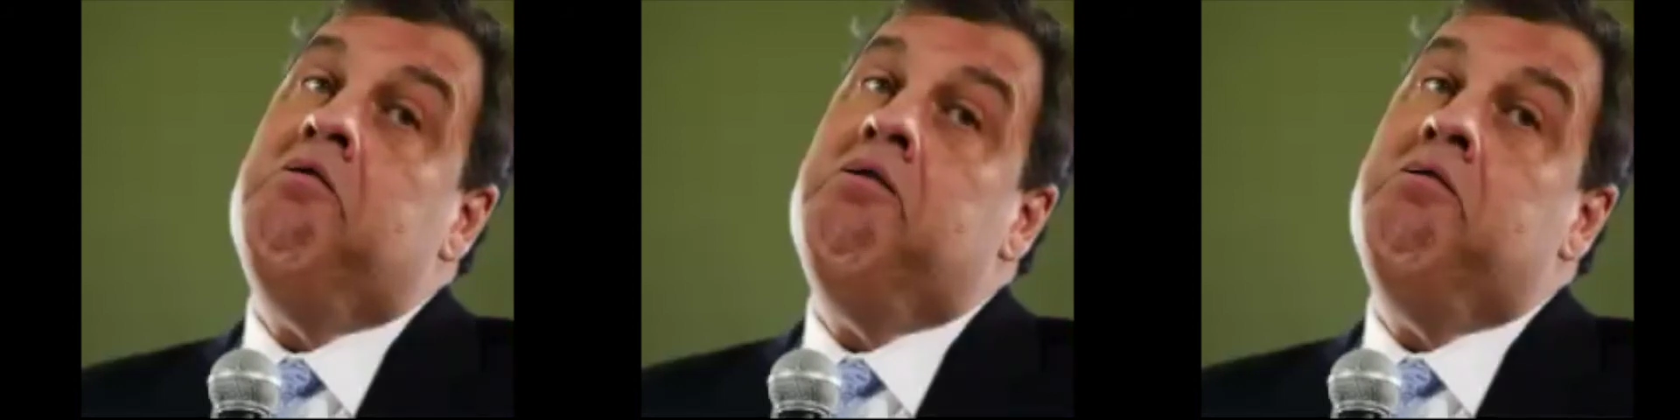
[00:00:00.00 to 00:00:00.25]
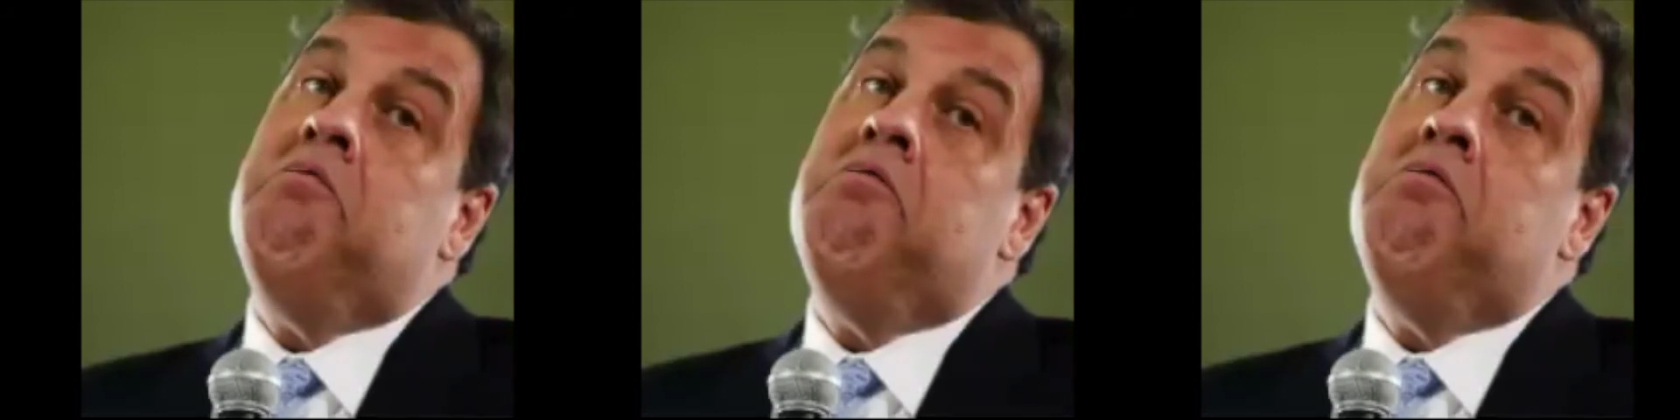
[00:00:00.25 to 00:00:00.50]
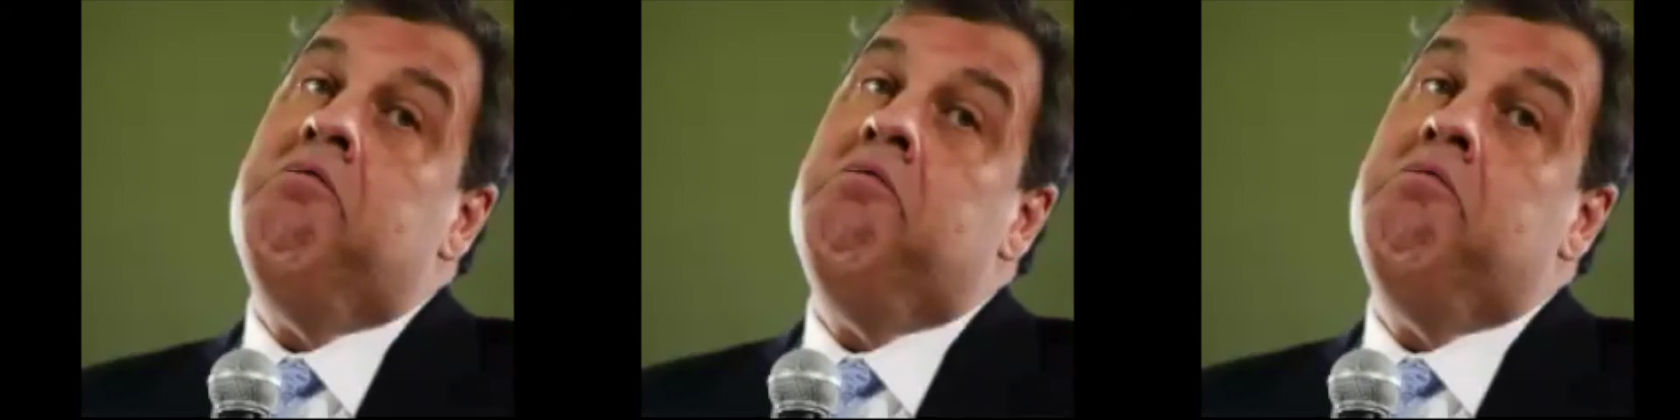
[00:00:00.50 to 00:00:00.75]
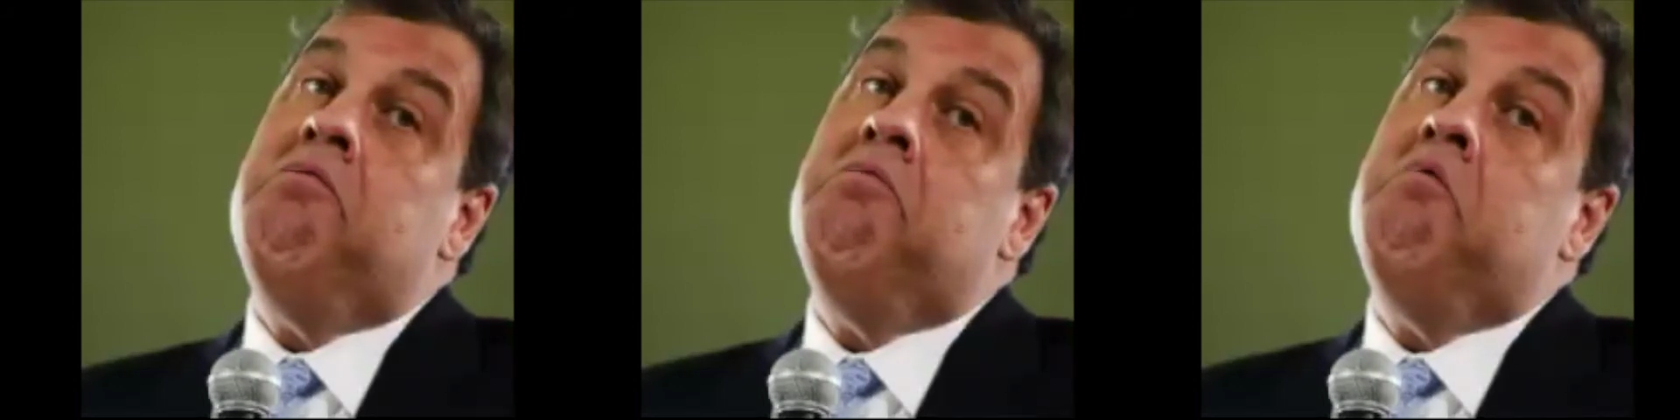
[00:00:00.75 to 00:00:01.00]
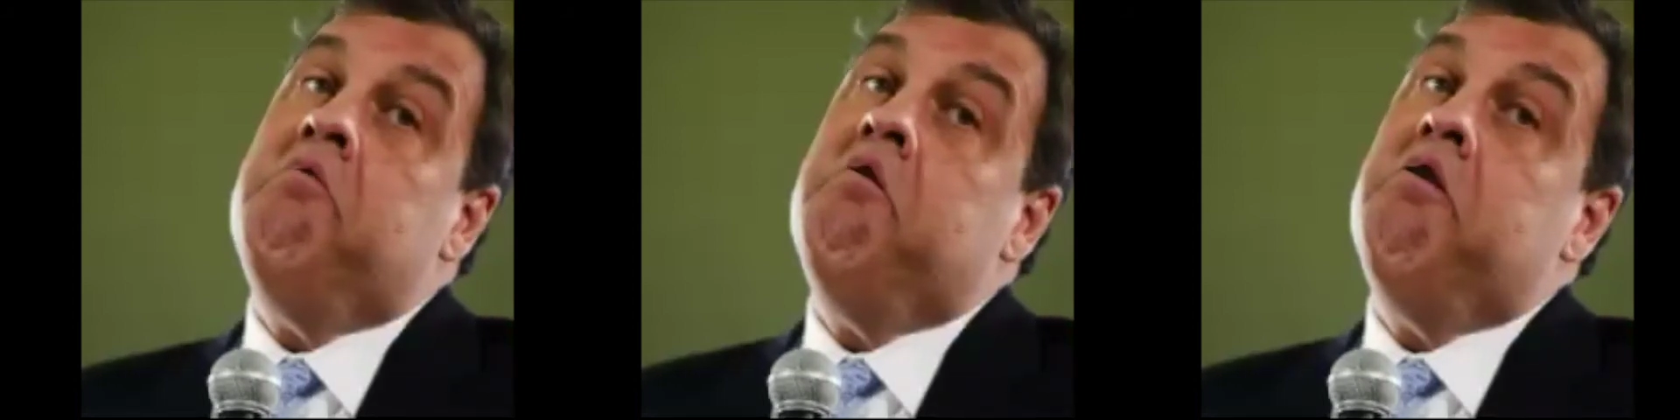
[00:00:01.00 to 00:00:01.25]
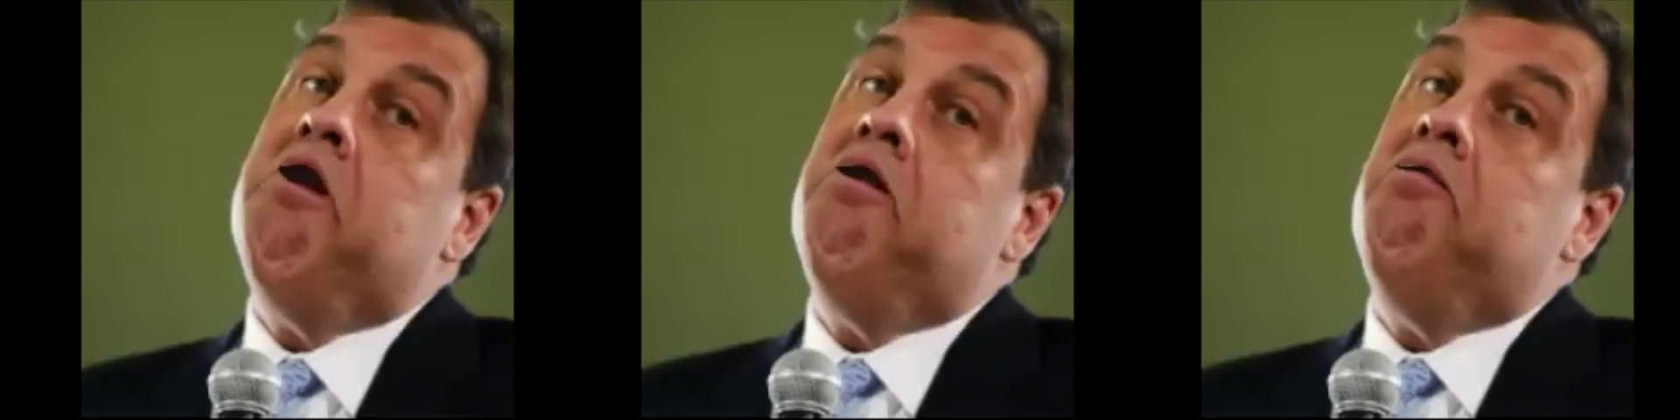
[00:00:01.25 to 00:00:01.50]
mind.
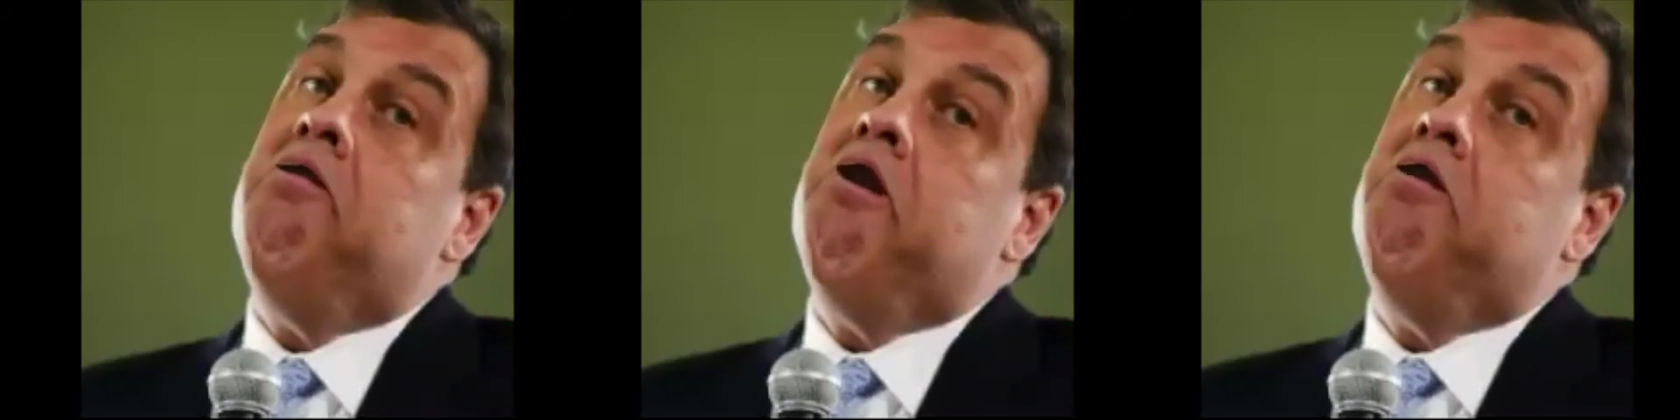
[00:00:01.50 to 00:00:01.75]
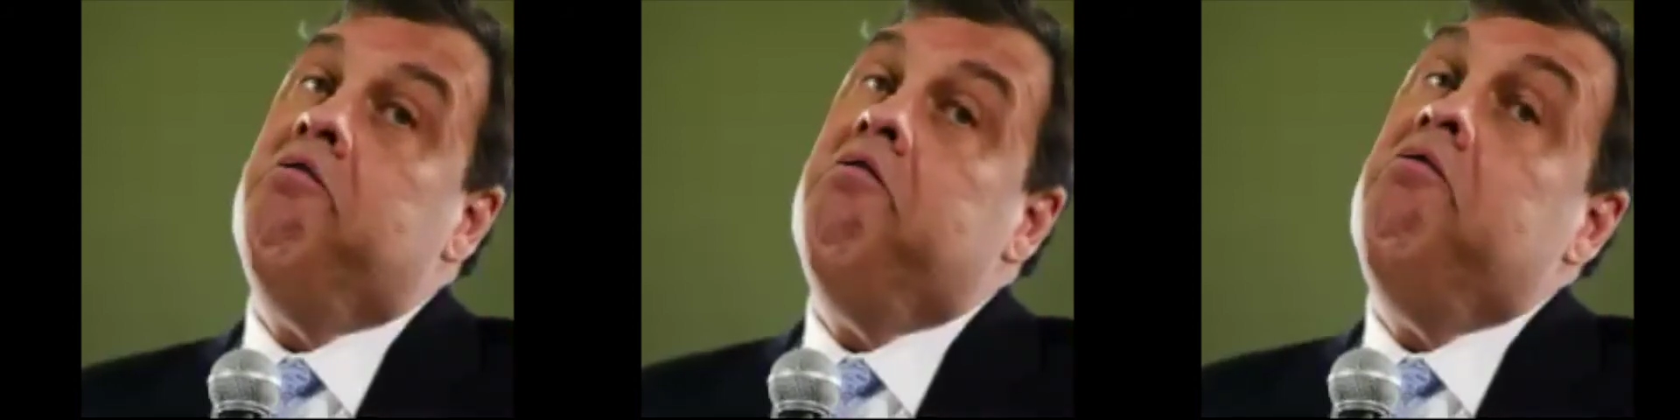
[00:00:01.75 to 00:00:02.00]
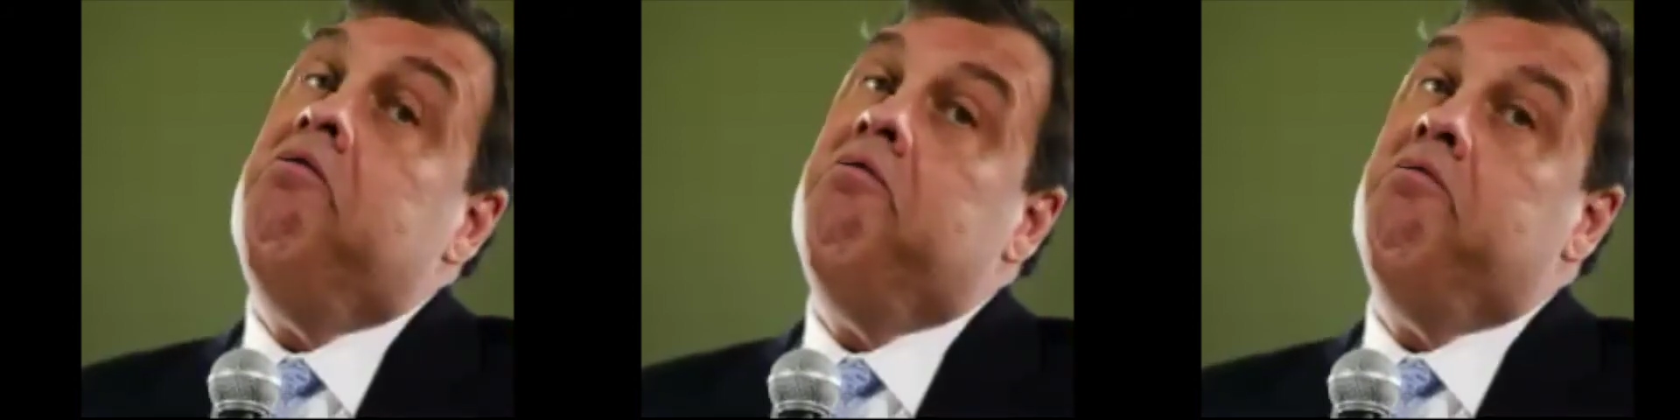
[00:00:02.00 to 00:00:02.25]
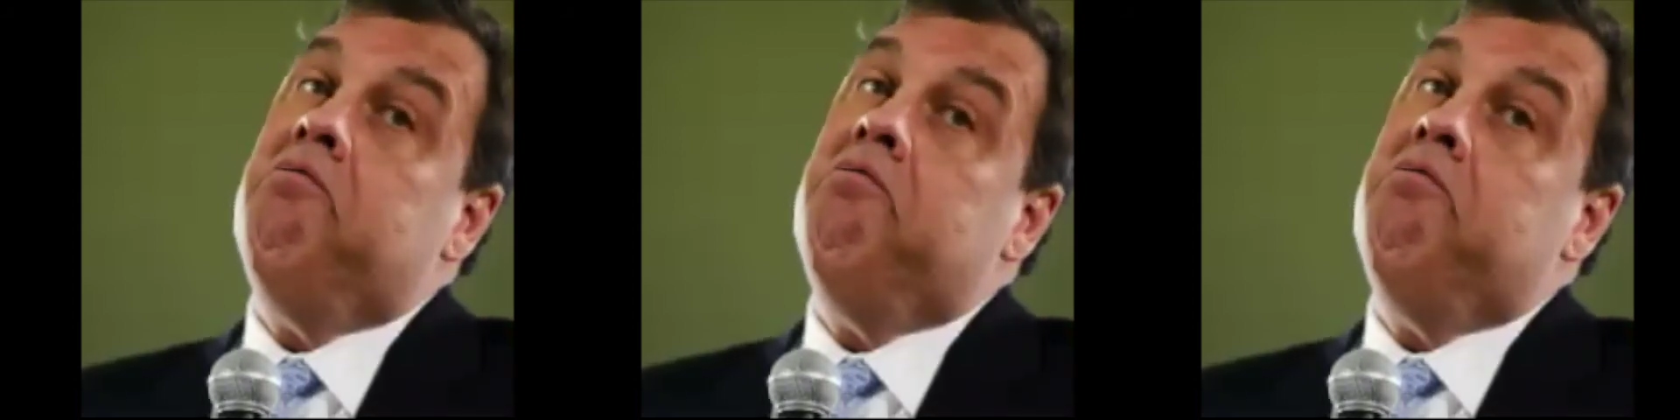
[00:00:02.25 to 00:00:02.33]
Who knows why, but